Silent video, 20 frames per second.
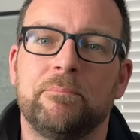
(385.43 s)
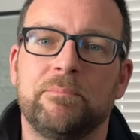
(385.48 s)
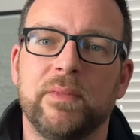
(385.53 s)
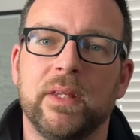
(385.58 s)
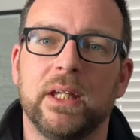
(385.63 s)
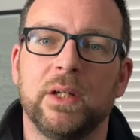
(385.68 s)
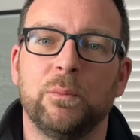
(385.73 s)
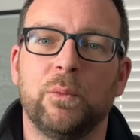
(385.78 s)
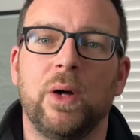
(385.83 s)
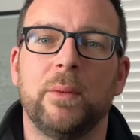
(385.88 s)

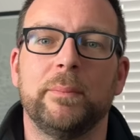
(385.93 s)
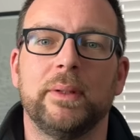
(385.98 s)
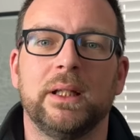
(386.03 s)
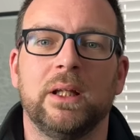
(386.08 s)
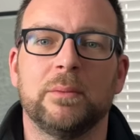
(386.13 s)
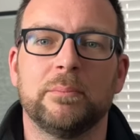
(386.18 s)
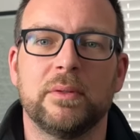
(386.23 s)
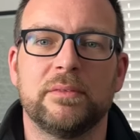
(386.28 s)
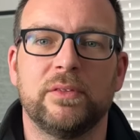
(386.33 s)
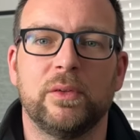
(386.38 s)
It won't be
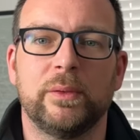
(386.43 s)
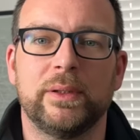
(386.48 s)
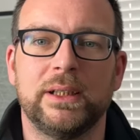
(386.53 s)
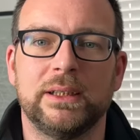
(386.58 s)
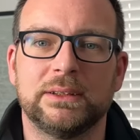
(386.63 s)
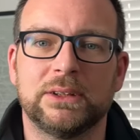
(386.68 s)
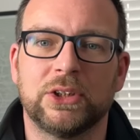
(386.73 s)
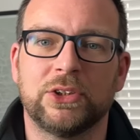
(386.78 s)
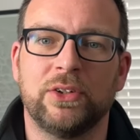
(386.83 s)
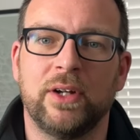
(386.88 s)
long before we need
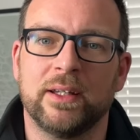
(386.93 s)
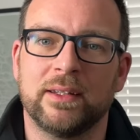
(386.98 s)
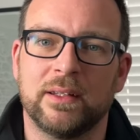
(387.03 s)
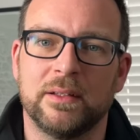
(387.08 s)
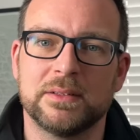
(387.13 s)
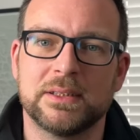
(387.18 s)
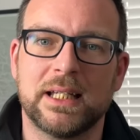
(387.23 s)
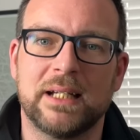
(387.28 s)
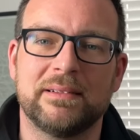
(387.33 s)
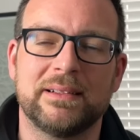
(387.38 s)
to crack
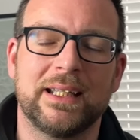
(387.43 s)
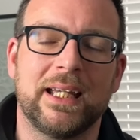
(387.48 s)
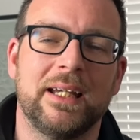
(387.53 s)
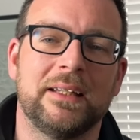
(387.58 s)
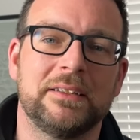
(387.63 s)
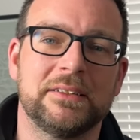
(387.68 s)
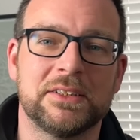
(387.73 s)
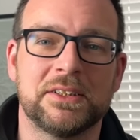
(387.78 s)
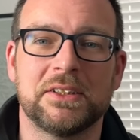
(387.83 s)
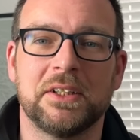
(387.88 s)
those out again
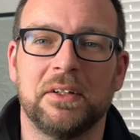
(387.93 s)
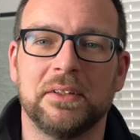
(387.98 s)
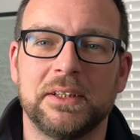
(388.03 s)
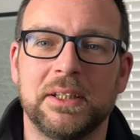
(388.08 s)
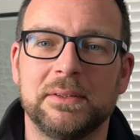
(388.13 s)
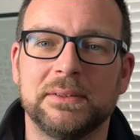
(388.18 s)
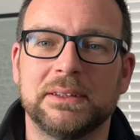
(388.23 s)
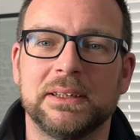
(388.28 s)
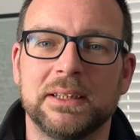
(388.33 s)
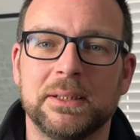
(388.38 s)
and start
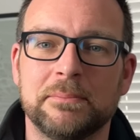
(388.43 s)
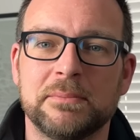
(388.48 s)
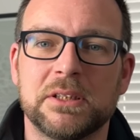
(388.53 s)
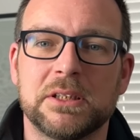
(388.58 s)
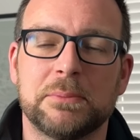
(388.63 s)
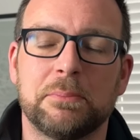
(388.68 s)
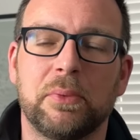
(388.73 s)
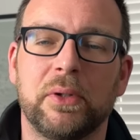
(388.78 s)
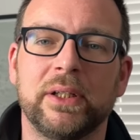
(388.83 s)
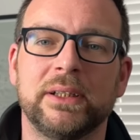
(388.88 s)
using them.
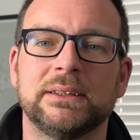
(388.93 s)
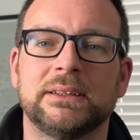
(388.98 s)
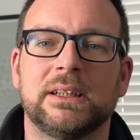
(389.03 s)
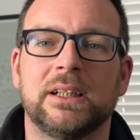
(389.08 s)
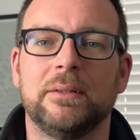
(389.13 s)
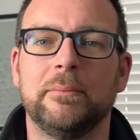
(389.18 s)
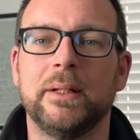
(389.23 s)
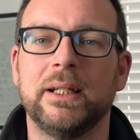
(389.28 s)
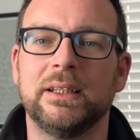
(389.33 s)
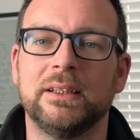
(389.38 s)
Spring's
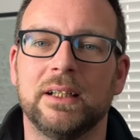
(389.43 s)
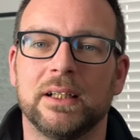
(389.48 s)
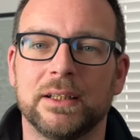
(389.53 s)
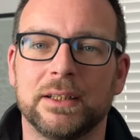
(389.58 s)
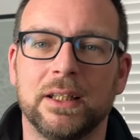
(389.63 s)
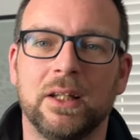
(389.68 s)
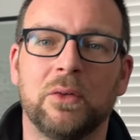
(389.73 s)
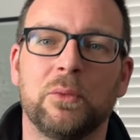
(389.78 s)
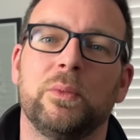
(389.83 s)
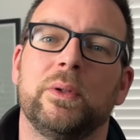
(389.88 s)
come in, and
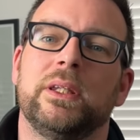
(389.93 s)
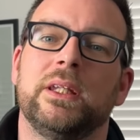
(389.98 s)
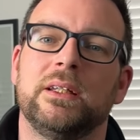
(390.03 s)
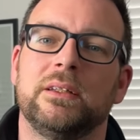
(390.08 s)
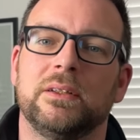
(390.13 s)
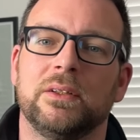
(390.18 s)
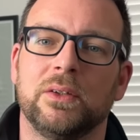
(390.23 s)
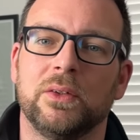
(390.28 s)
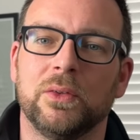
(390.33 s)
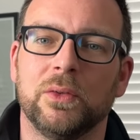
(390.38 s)
along with
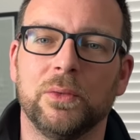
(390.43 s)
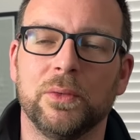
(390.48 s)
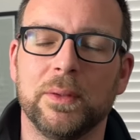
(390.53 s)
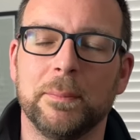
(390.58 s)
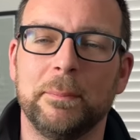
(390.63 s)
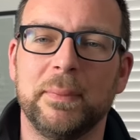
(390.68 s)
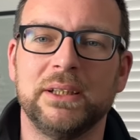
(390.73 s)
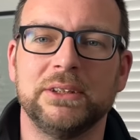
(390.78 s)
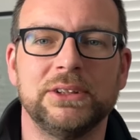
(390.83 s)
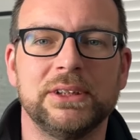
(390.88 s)
it, all the
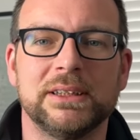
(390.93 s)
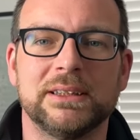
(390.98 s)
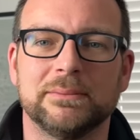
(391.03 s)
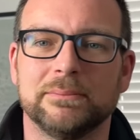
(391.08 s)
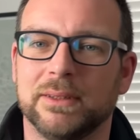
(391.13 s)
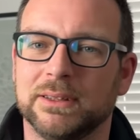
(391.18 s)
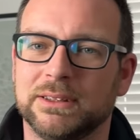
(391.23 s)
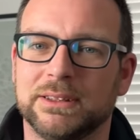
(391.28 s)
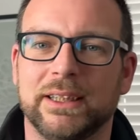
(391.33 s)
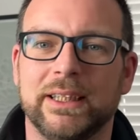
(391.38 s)
midges,
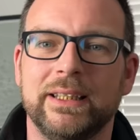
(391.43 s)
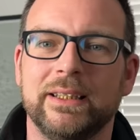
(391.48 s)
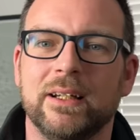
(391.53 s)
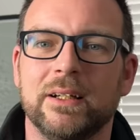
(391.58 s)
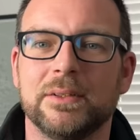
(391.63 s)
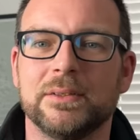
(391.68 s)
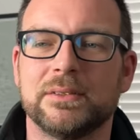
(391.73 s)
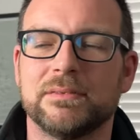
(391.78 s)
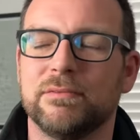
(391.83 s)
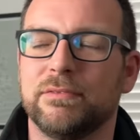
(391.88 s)

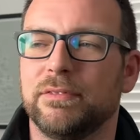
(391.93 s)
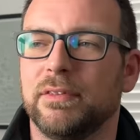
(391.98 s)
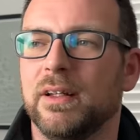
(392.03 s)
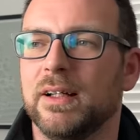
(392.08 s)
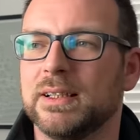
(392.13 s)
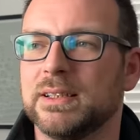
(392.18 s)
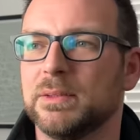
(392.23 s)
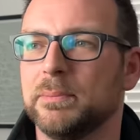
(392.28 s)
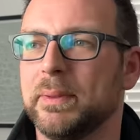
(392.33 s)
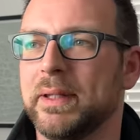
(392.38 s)
mosquitoes and
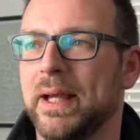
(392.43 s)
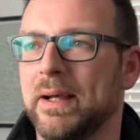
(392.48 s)
flies will be